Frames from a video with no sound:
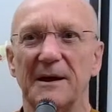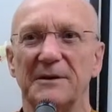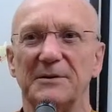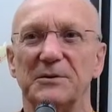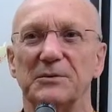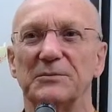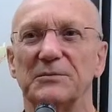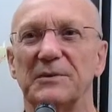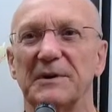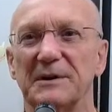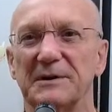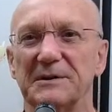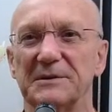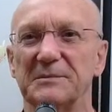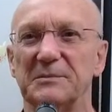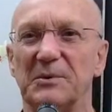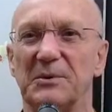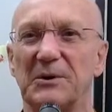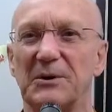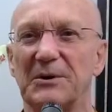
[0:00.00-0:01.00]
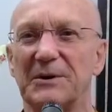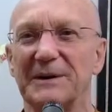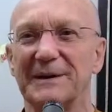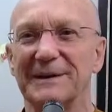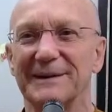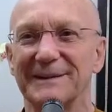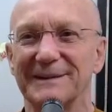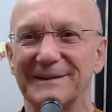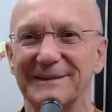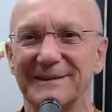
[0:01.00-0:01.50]
don't find it boring,
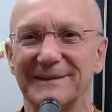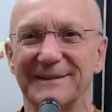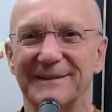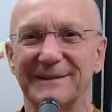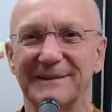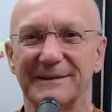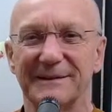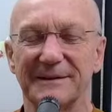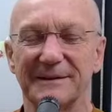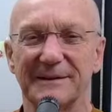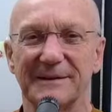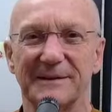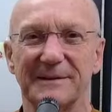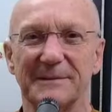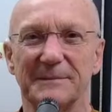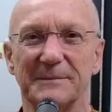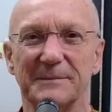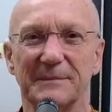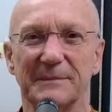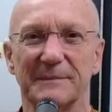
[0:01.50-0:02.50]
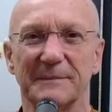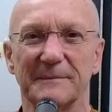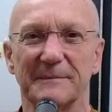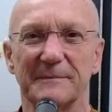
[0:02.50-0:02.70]
and